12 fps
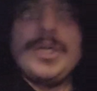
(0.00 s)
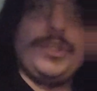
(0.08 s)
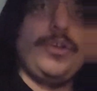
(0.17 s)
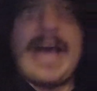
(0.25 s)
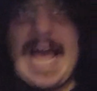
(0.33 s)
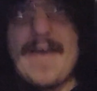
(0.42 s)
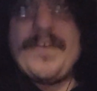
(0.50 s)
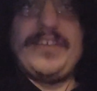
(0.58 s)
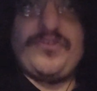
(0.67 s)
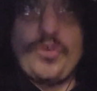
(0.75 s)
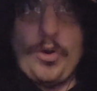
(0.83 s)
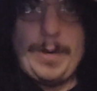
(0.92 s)
You have a
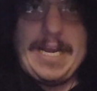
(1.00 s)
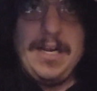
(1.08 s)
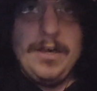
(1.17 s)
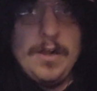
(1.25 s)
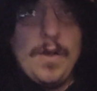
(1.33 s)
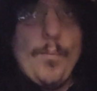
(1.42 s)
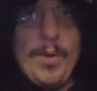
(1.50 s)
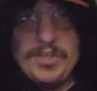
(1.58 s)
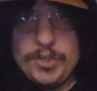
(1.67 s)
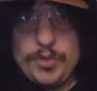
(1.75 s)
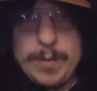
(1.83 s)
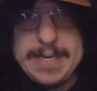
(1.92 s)
story. Once
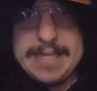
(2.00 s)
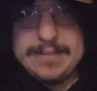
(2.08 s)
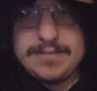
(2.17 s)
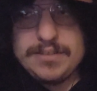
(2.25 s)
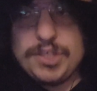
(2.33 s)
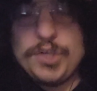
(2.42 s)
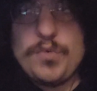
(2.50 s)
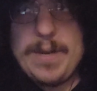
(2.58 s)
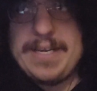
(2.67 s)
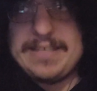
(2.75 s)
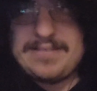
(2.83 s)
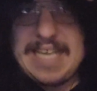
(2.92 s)
you're doing this, you're doing
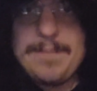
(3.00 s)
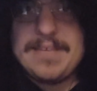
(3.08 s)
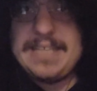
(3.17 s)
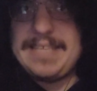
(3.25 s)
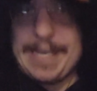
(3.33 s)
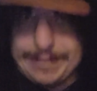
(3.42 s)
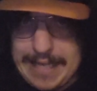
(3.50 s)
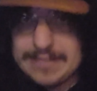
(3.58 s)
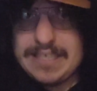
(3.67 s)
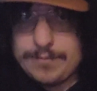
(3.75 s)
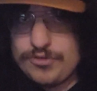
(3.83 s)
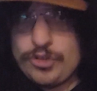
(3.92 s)
the same thing, the exact
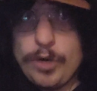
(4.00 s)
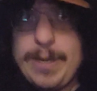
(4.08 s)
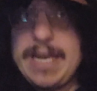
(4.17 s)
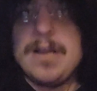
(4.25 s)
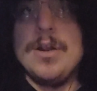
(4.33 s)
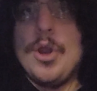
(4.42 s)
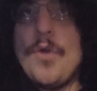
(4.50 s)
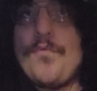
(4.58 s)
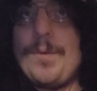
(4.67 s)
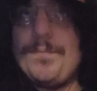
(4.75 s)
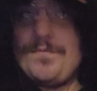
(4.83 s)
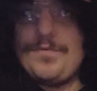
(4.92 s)
same story
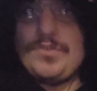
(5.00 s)
from